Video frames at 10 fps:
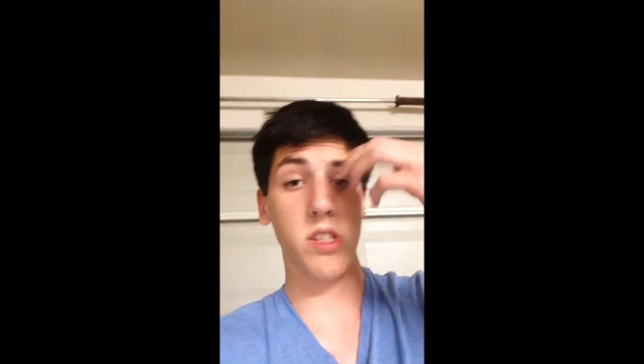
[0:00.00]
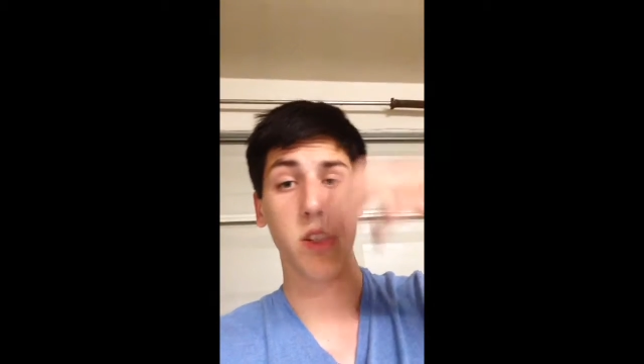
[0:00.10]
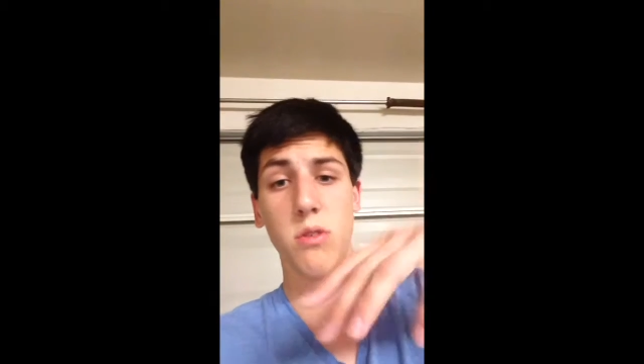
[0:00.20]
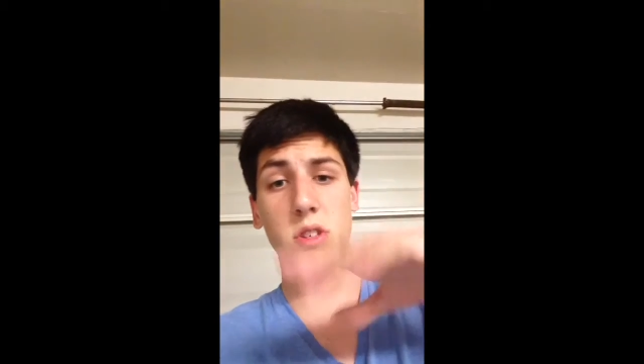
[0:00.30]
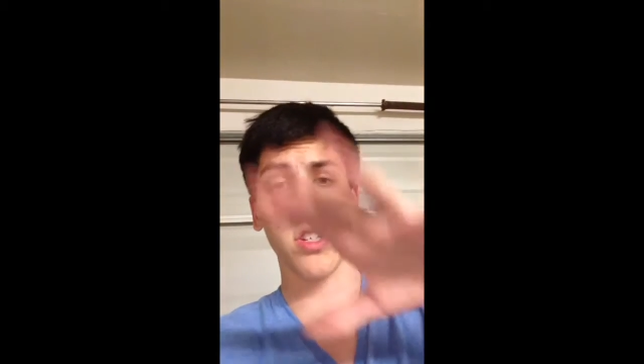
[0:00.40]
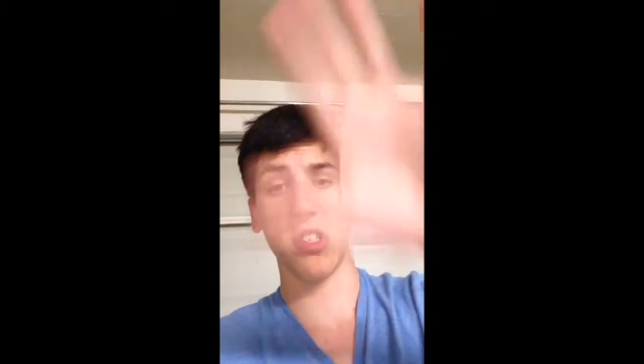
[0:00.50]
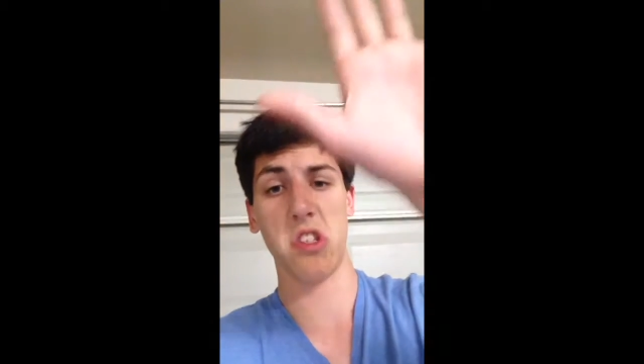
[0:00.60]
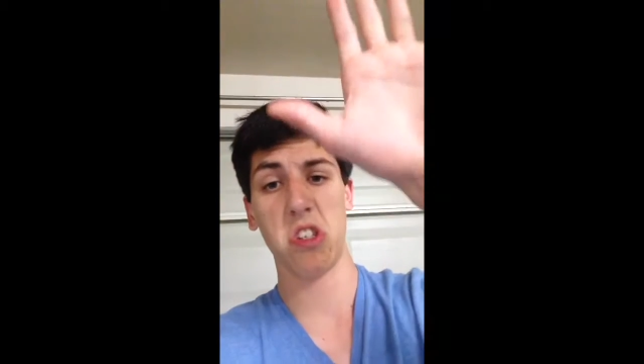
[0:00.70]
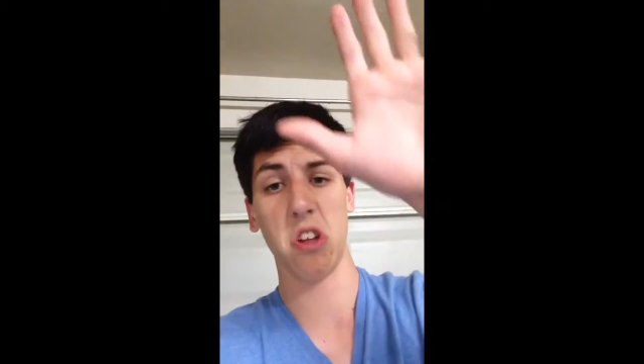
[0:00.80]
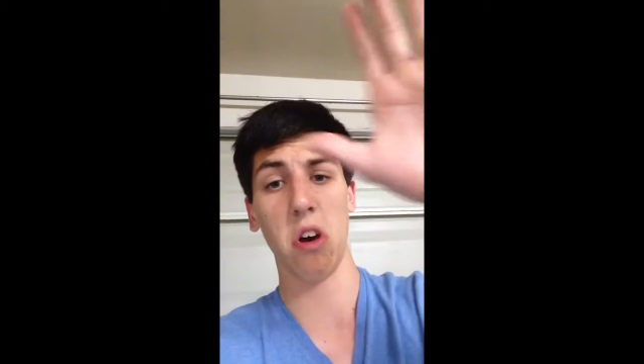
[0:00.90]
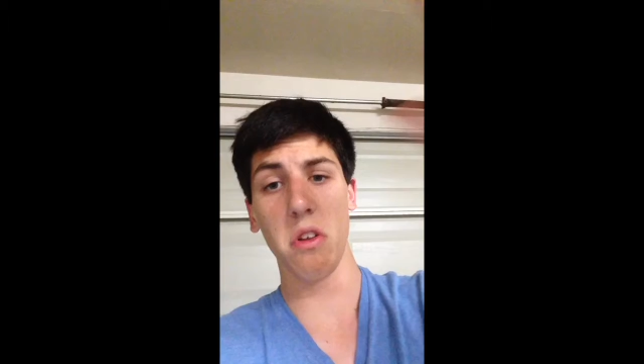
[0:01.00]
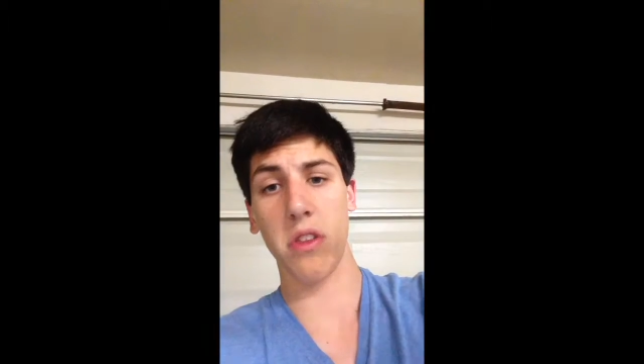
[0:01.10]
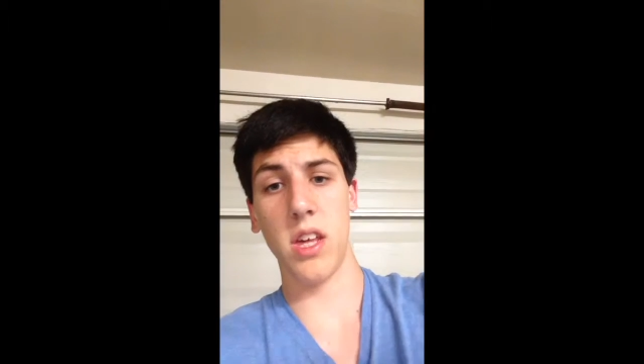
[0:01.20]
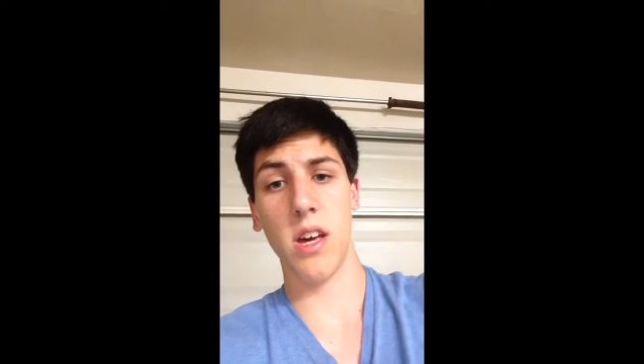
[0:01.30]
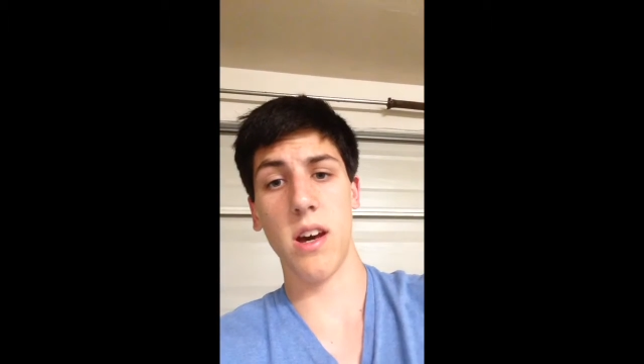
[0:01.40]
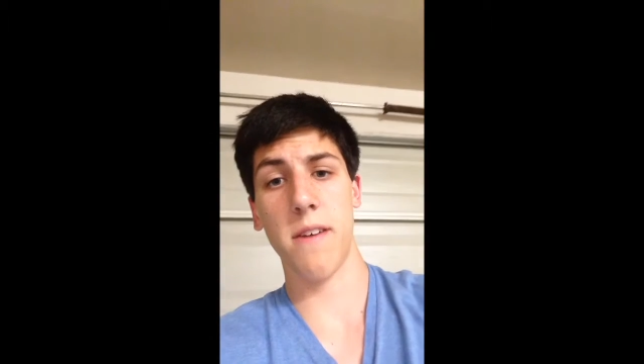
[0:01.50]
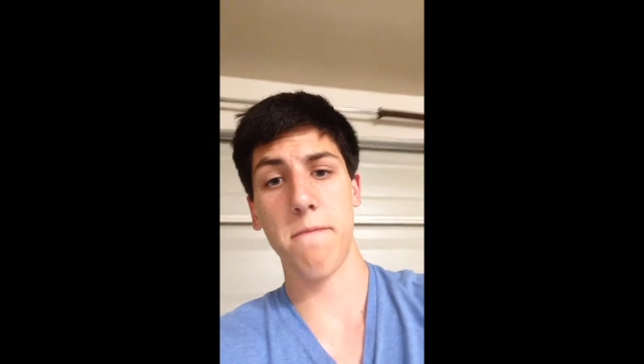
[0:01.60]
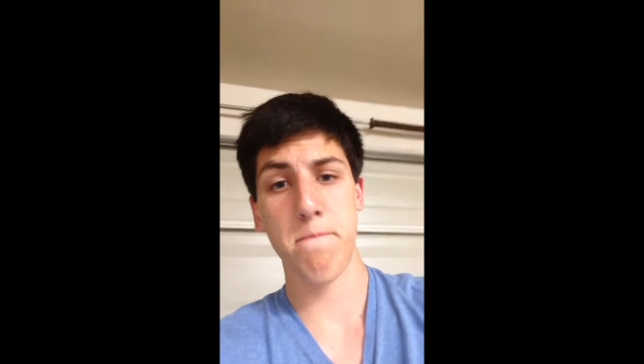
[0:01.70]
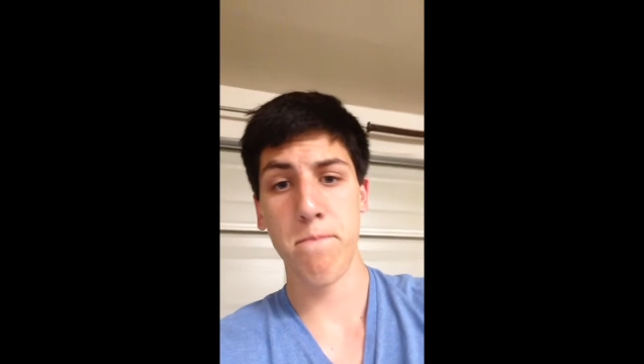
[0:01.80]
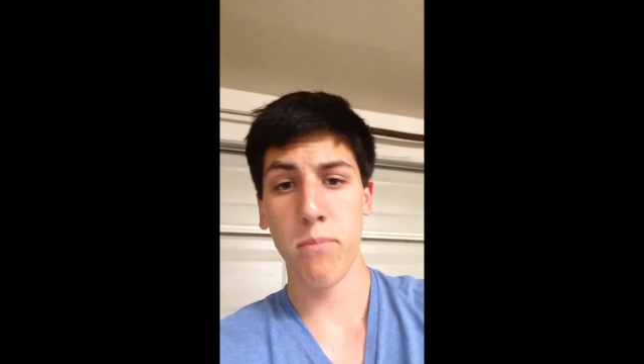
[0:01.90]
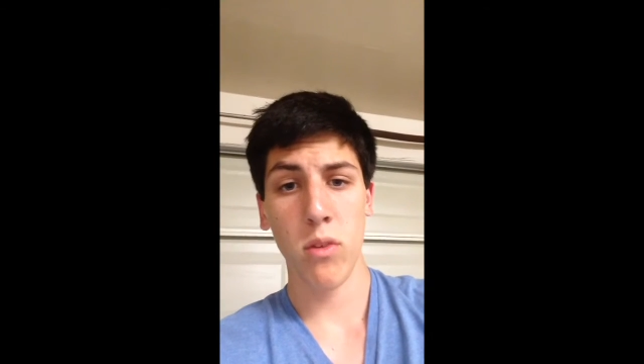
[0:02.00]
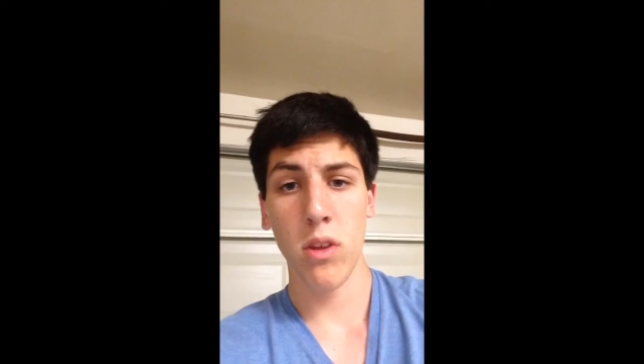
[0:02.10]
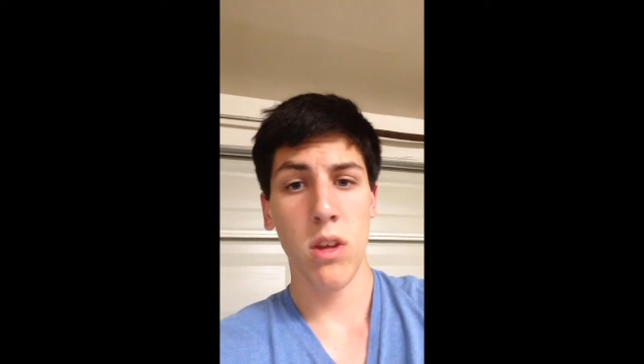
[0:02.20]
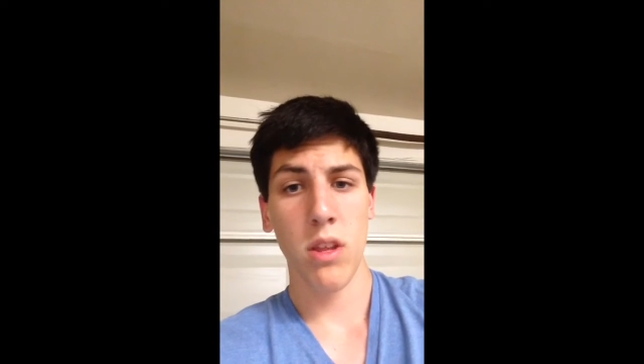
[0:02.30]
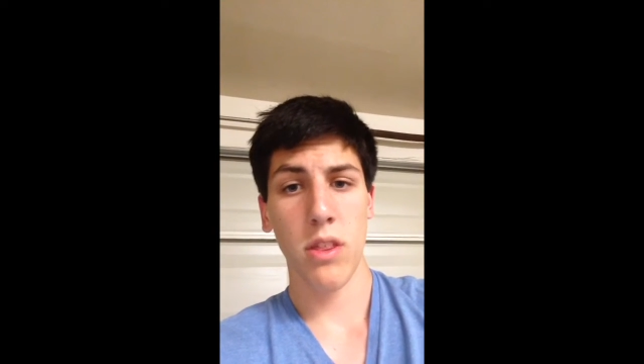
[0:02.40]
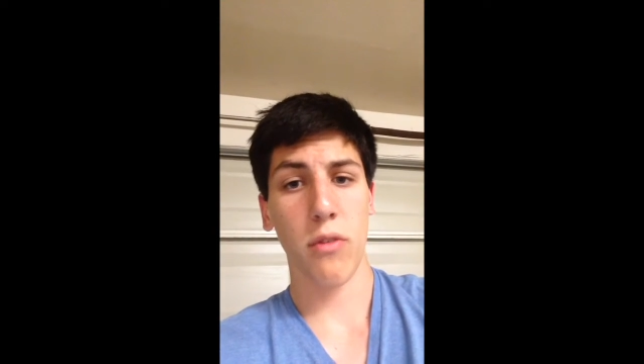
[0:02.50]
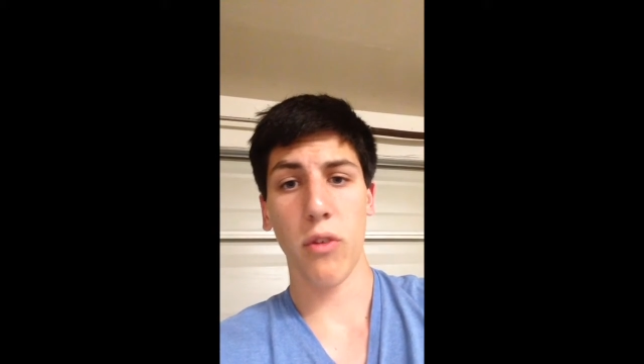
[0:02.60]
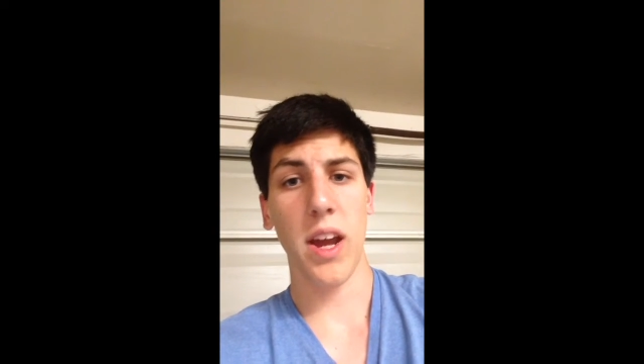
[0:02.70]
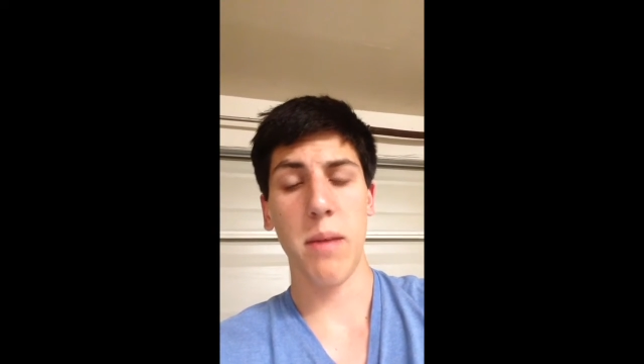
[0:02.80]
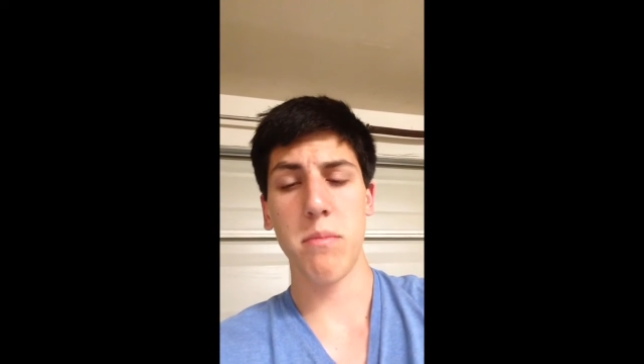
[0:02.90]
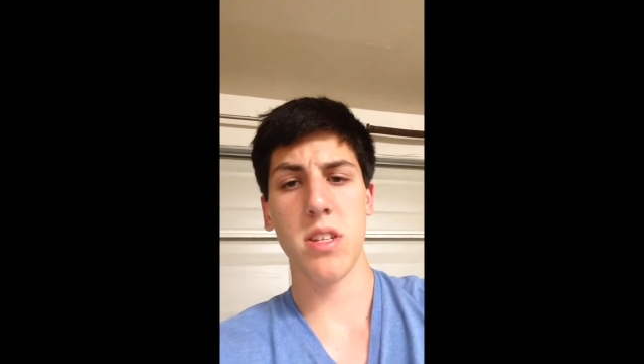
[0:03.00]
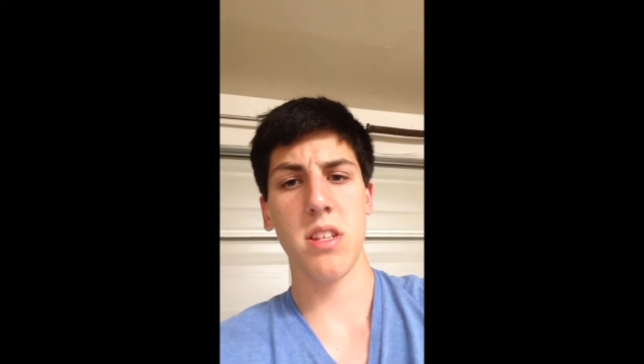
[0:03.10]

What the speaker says: And you just install the frames,